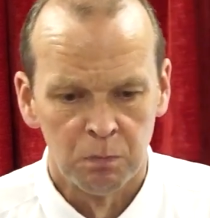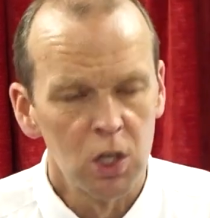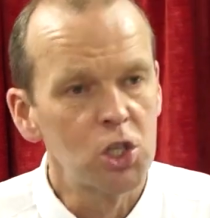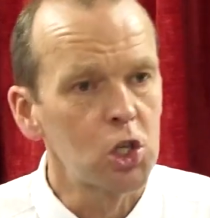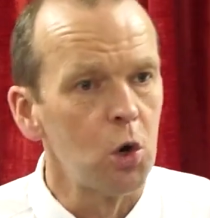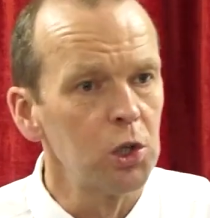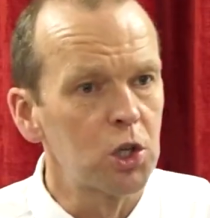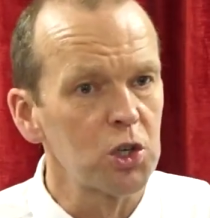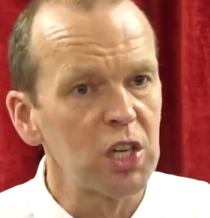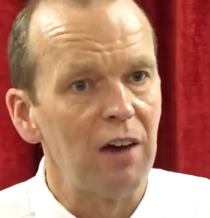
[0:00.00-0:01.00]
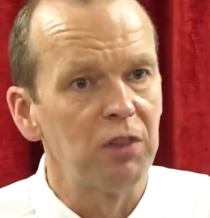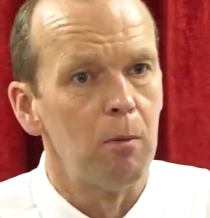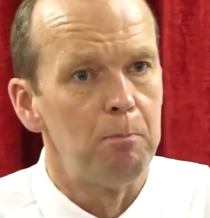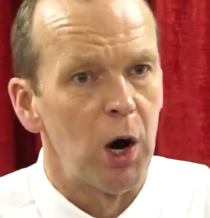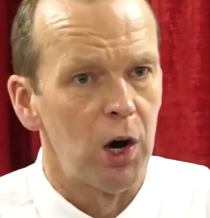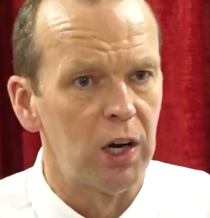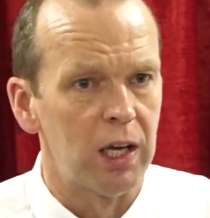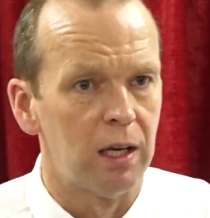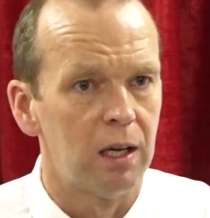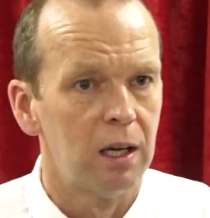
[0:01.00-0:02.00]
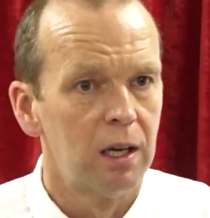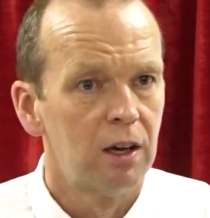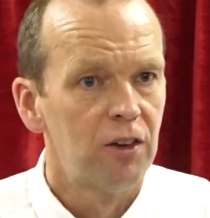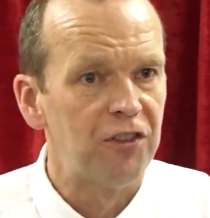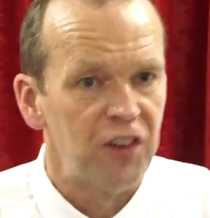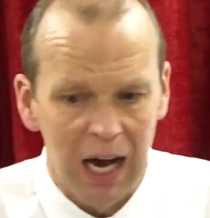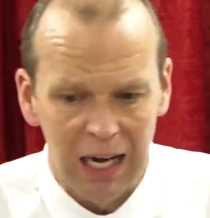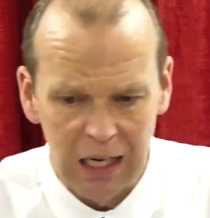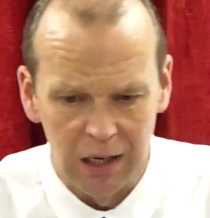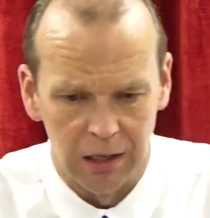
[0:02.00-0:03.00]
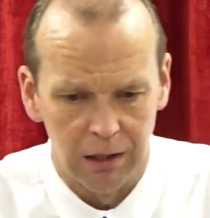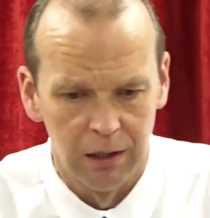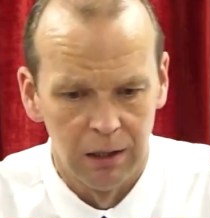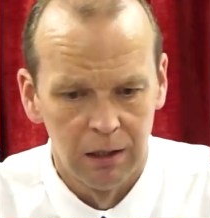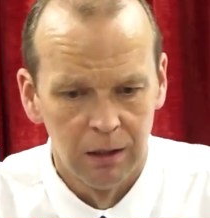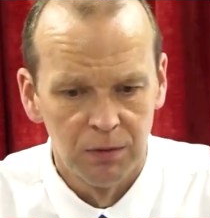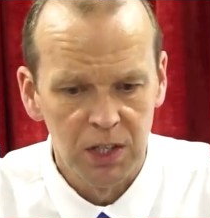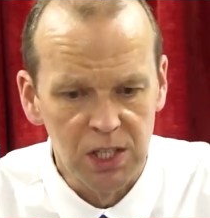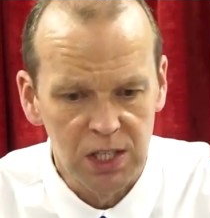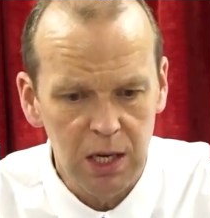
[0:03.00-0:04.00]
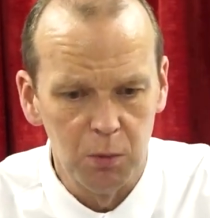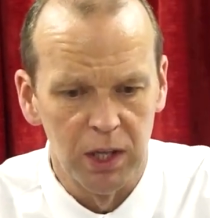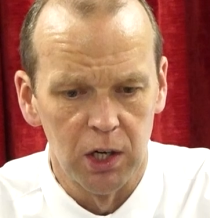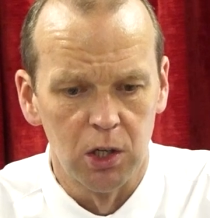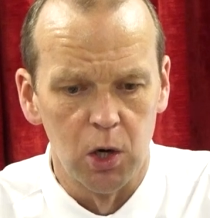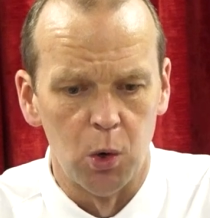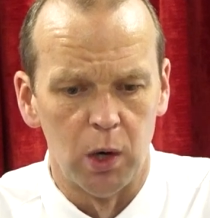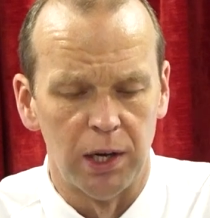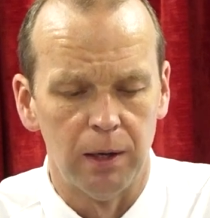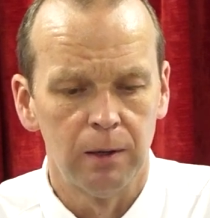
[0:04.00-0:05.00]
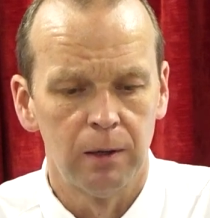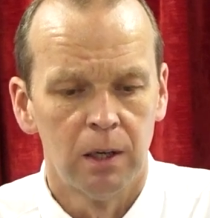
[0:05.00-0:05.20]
The soldiers have their burning fire to see where they're going.